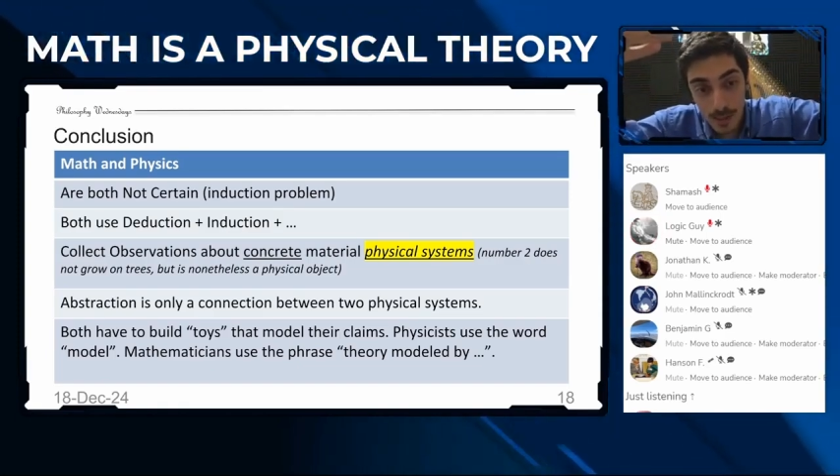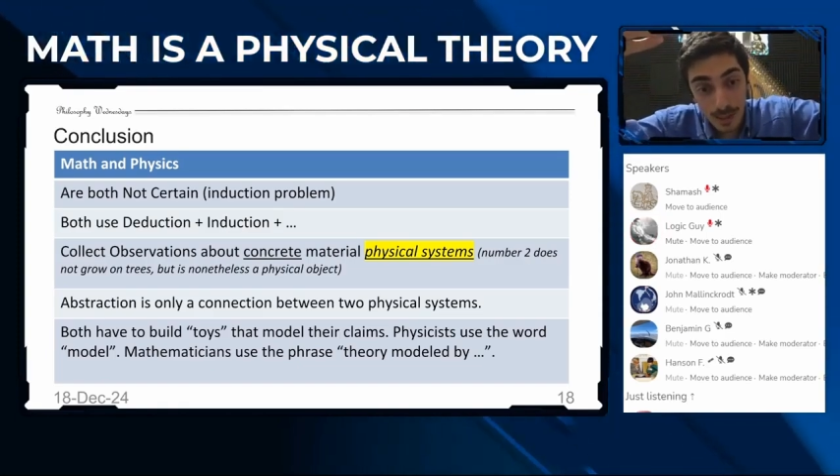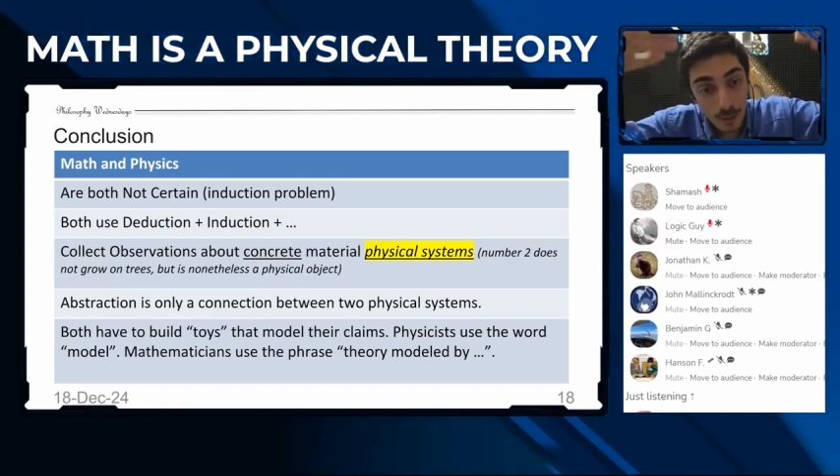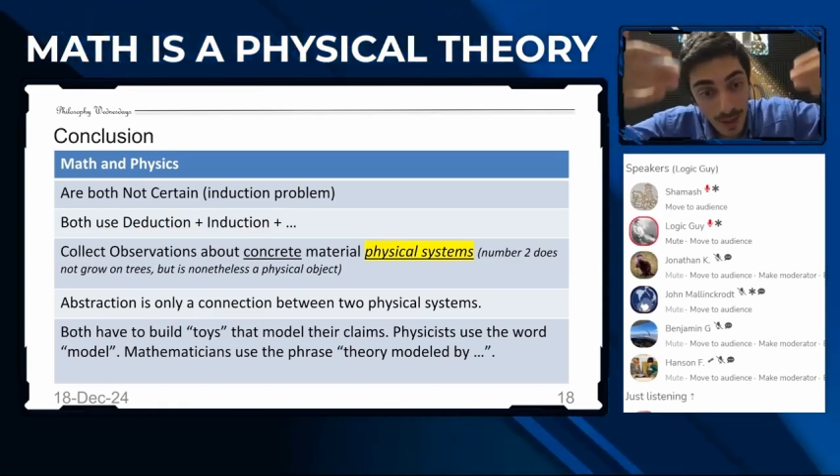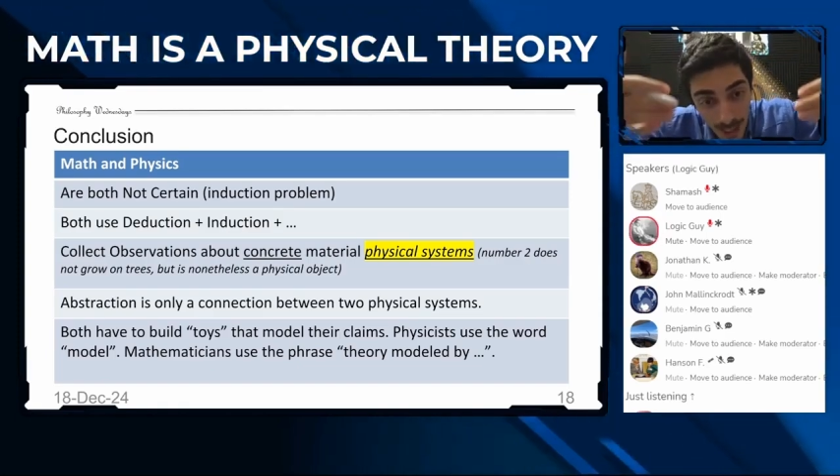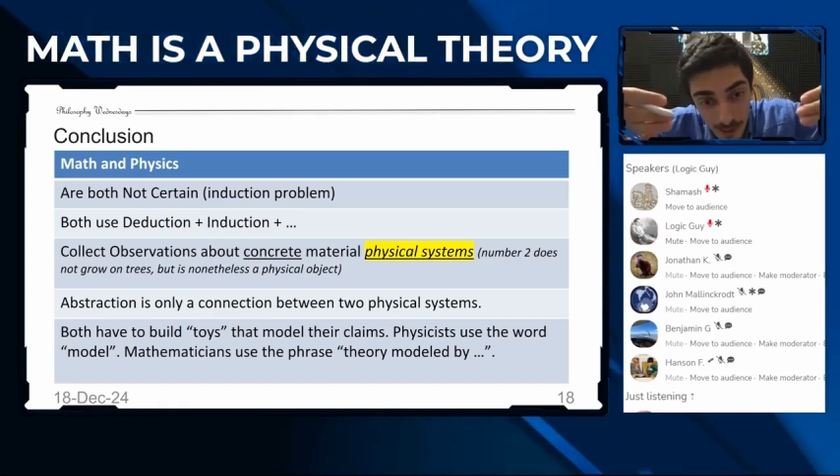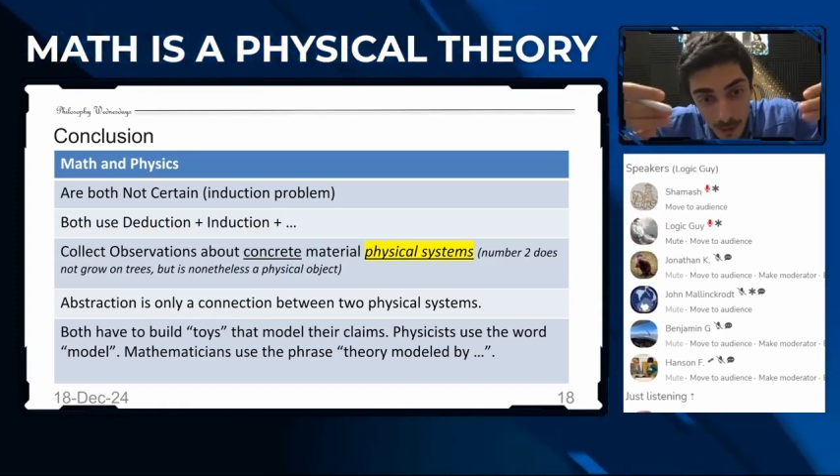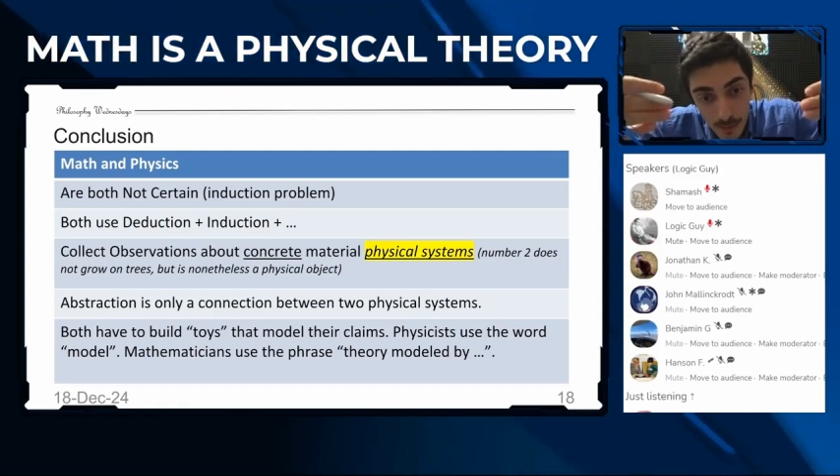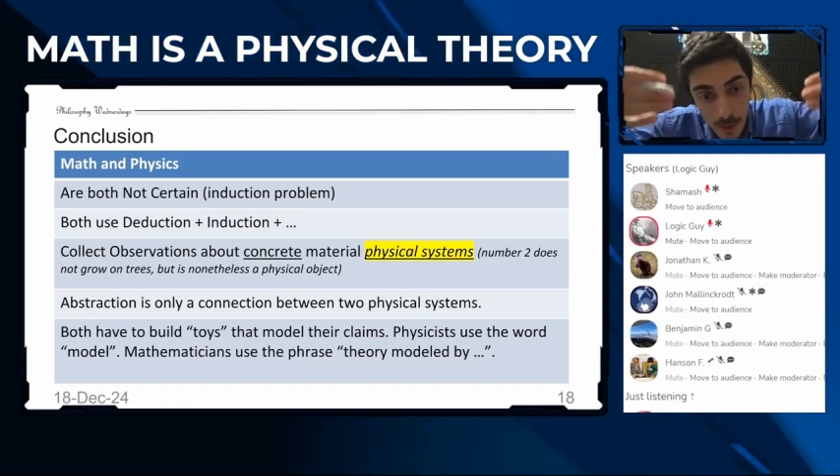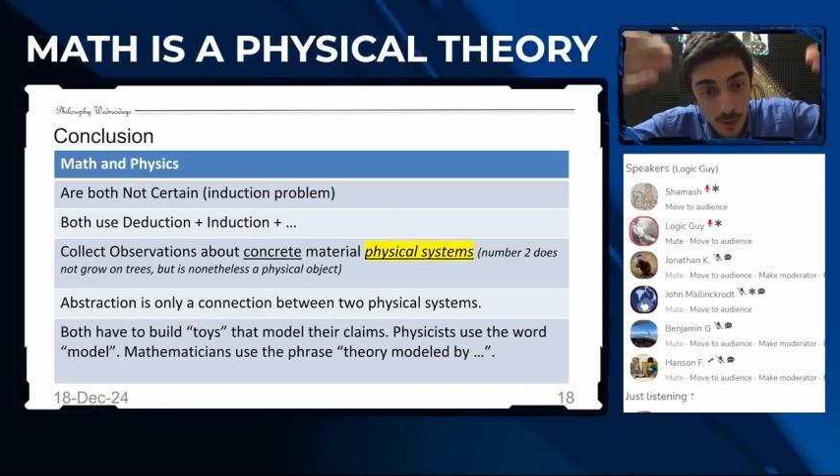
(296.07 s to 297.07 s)
a set of
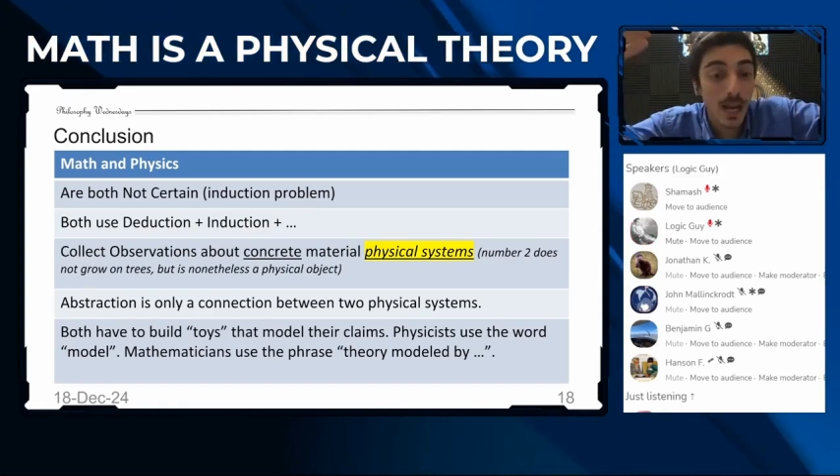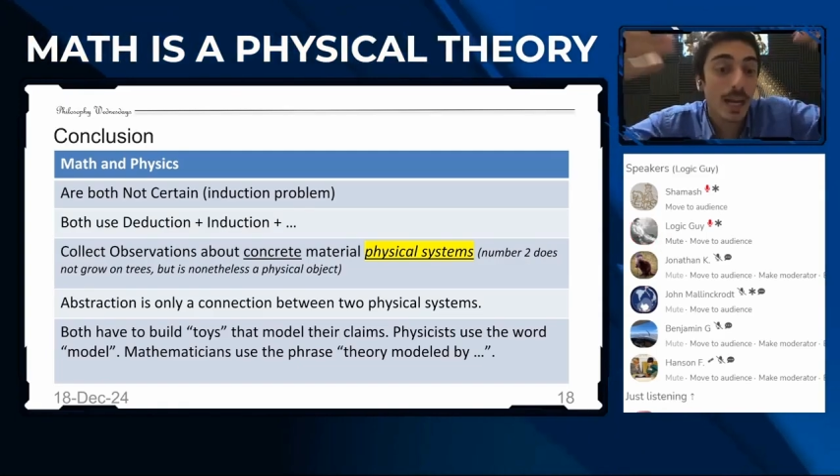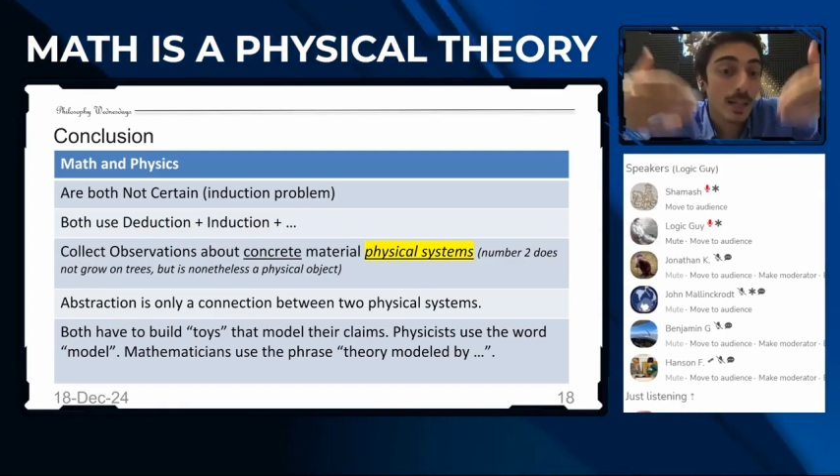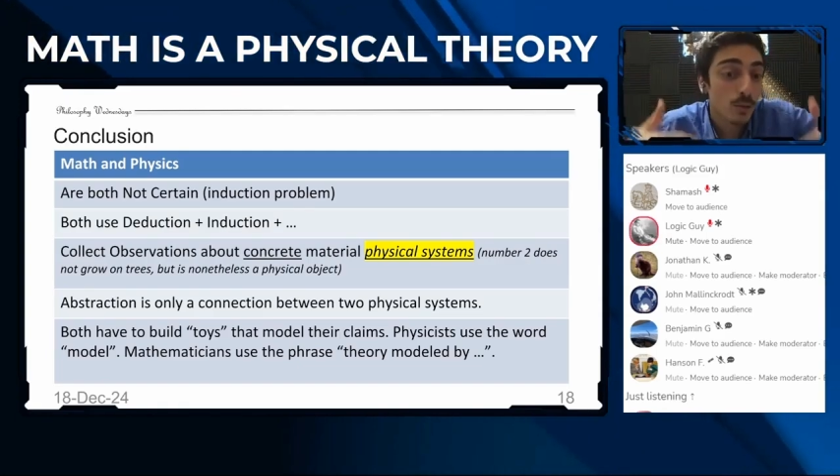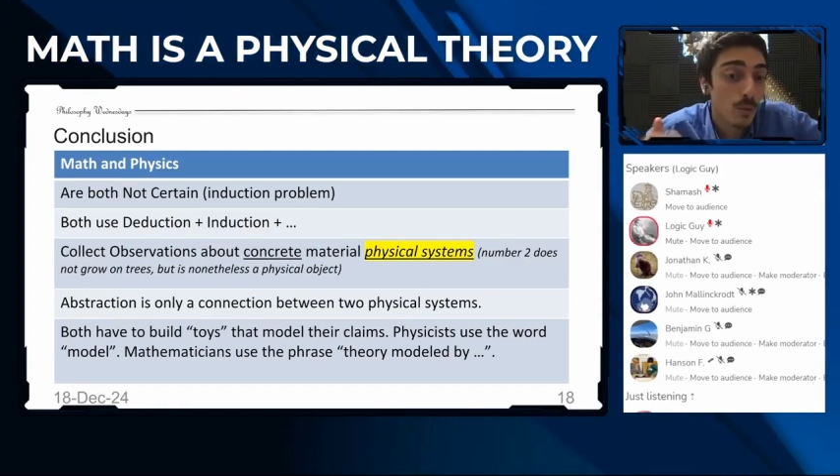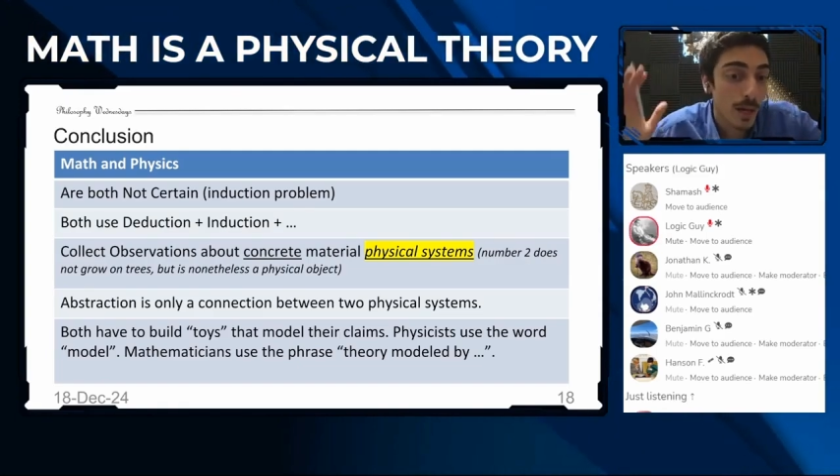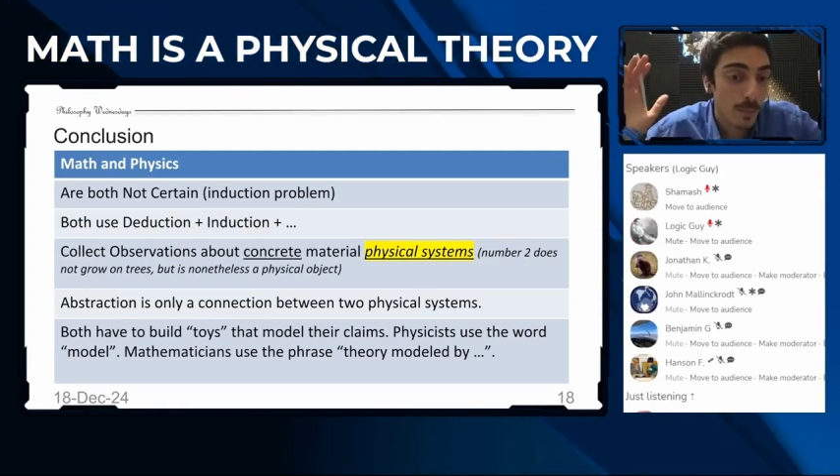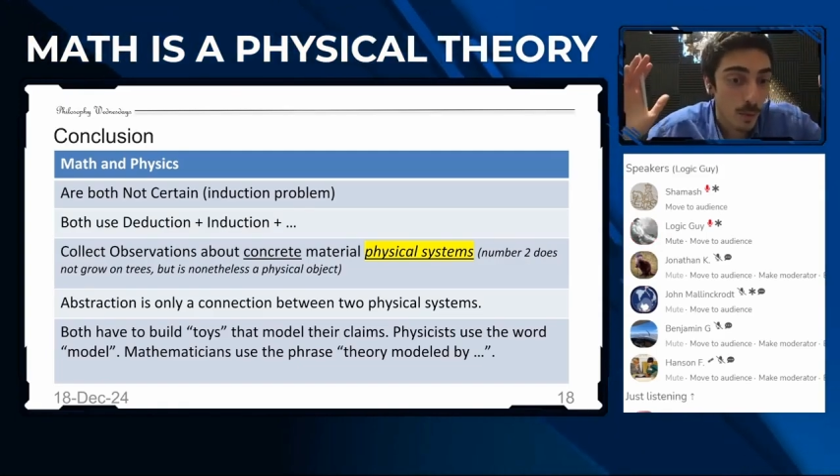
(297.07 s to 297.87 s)
axioms, so that I can do my